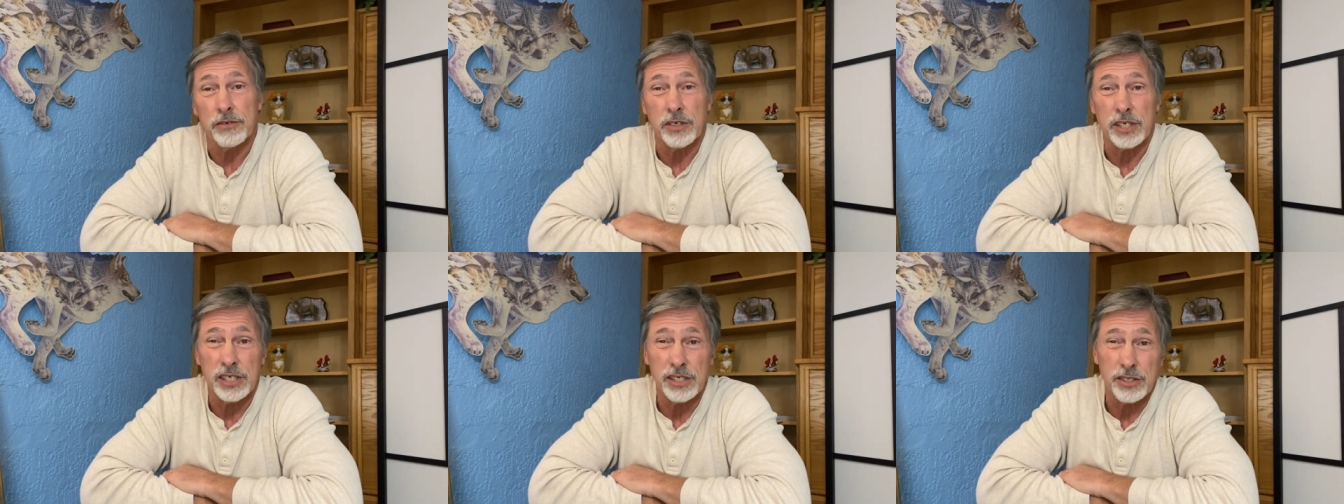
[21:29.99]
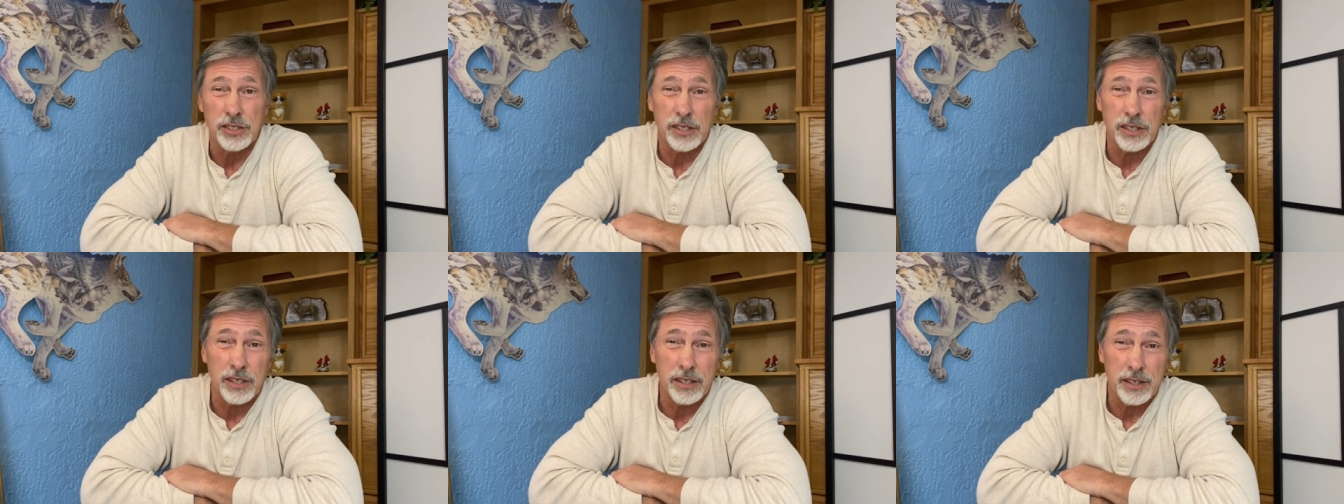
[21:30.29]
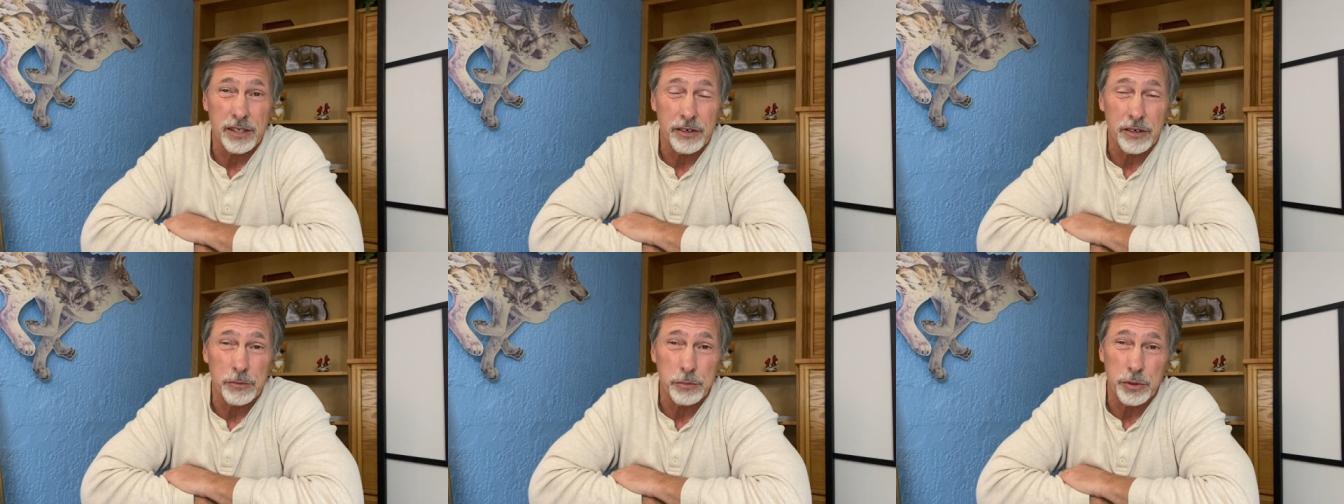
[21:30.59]
each of the
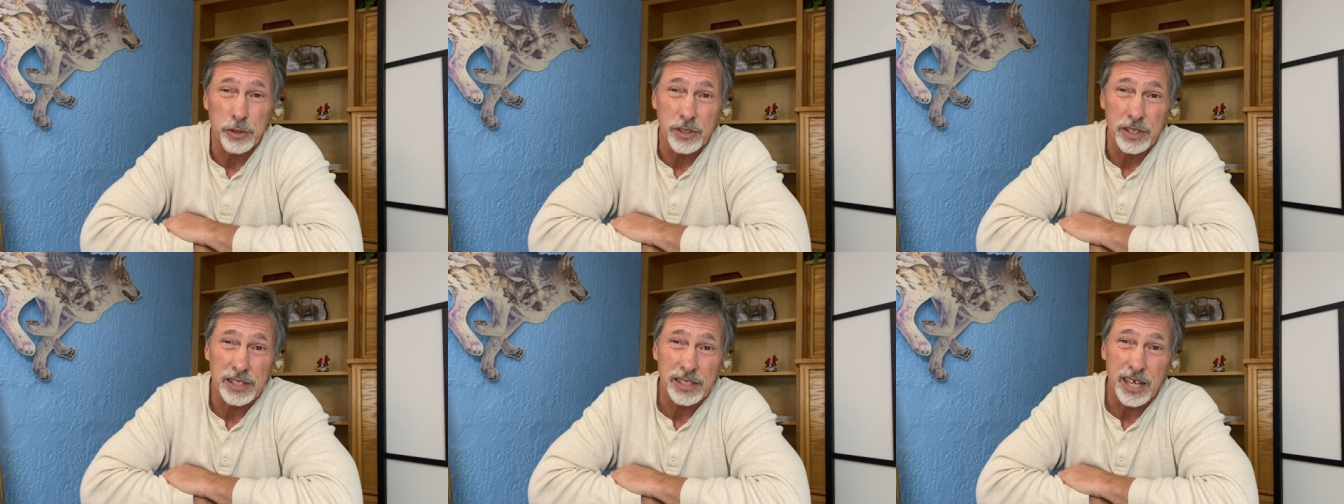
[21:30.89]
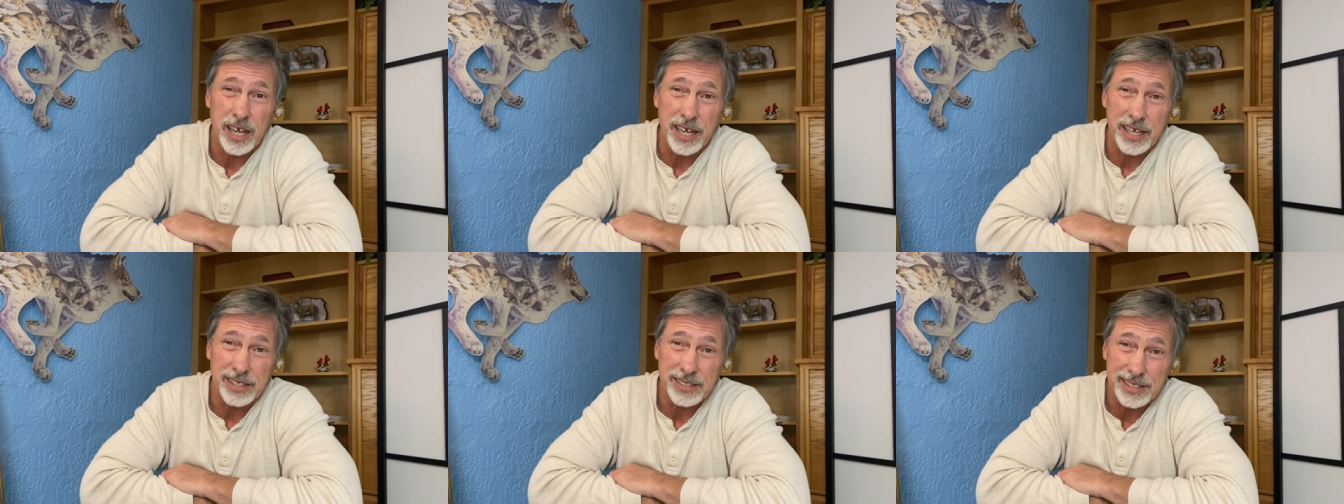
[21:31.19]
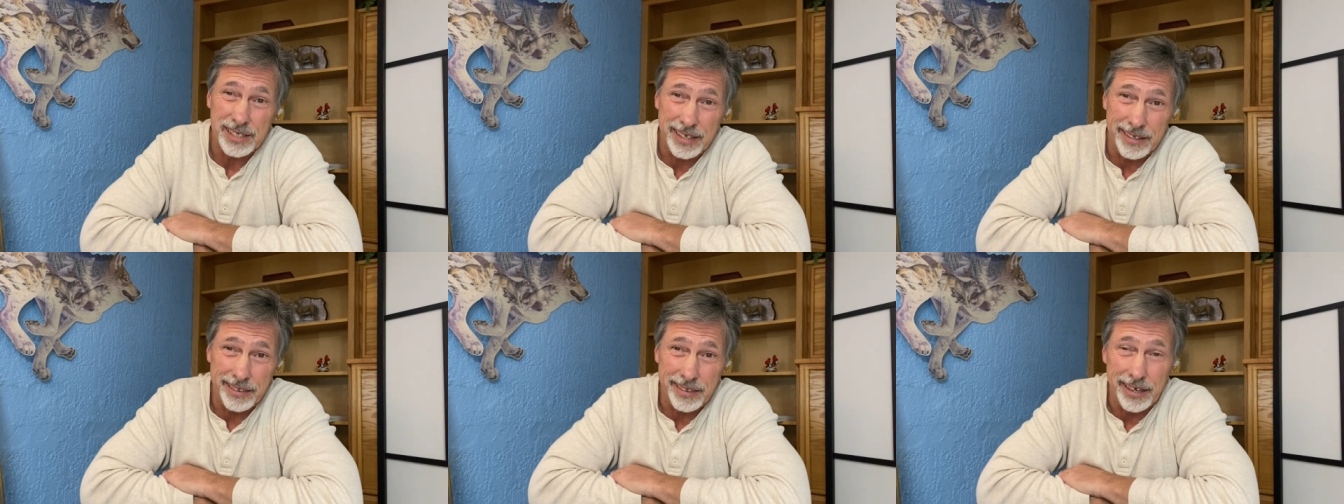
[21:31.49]
therapeutic diets
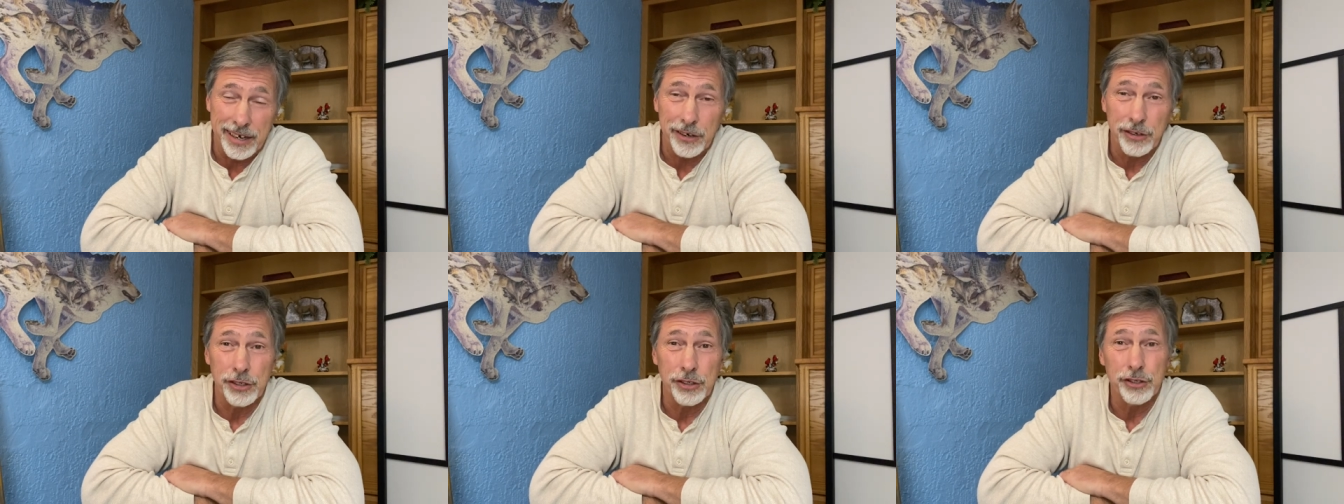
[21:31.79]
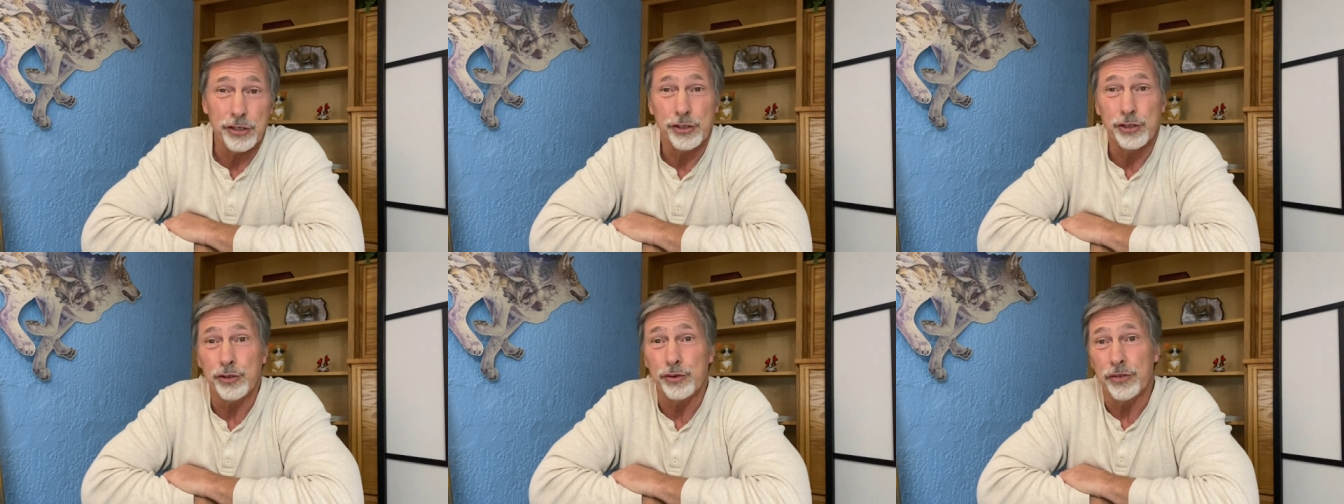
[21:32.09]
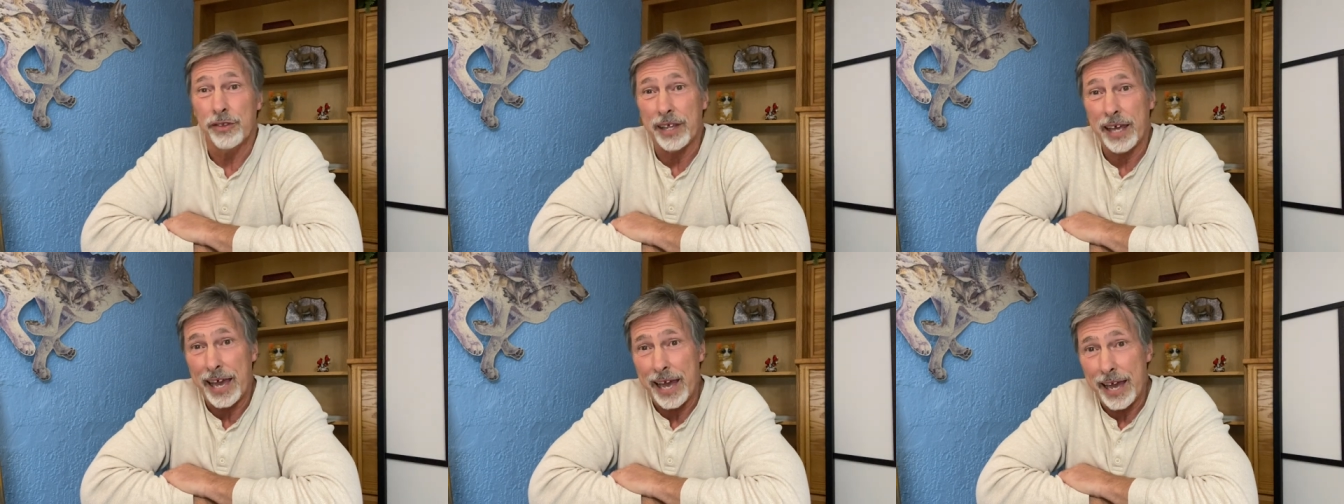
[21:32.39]
in there. You could do
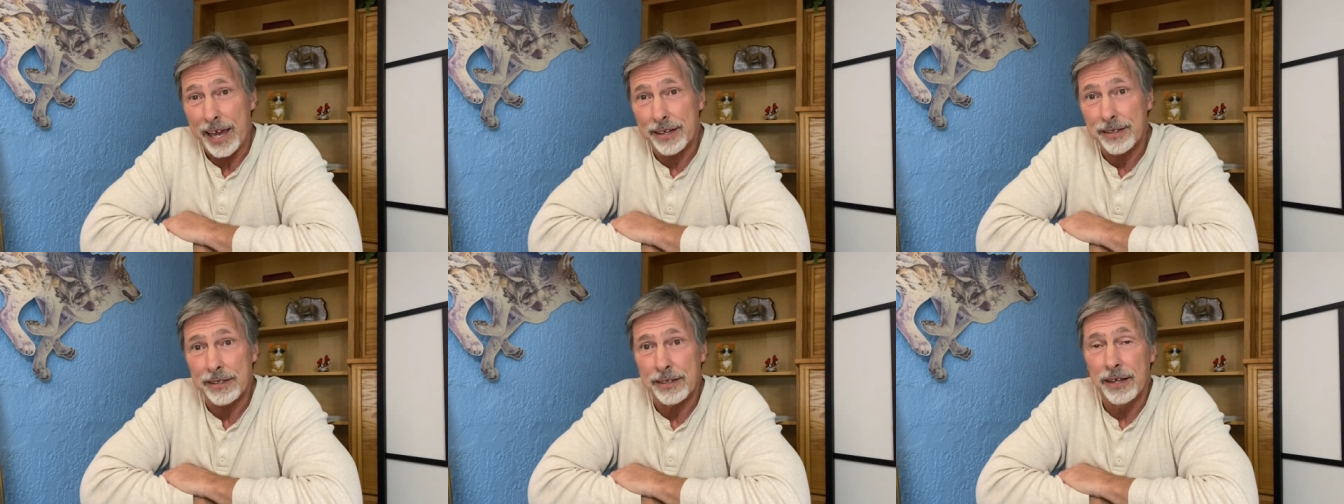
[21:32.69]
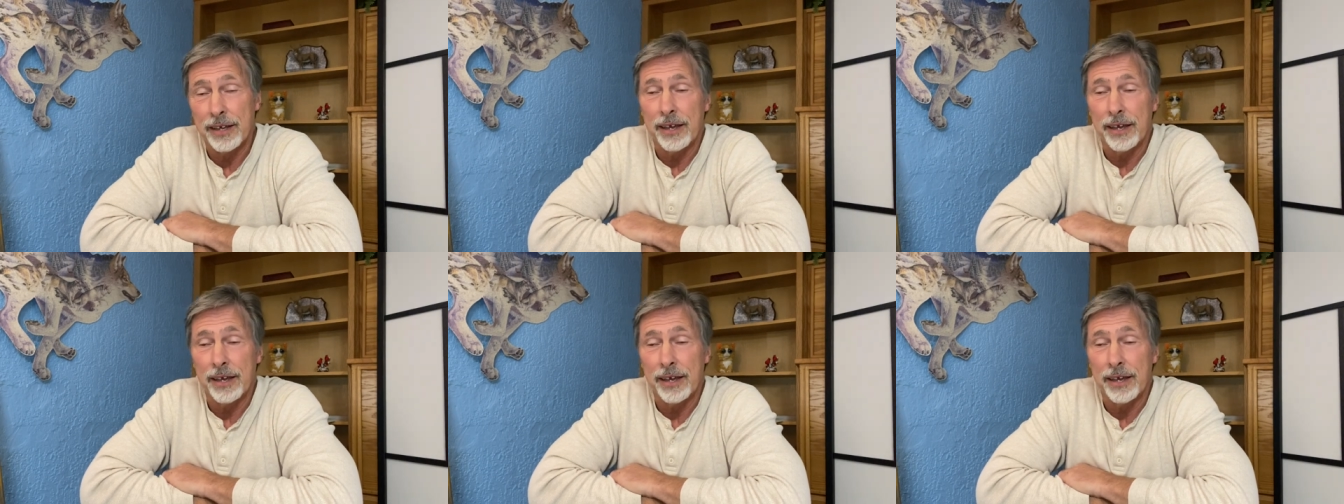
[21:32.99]
that.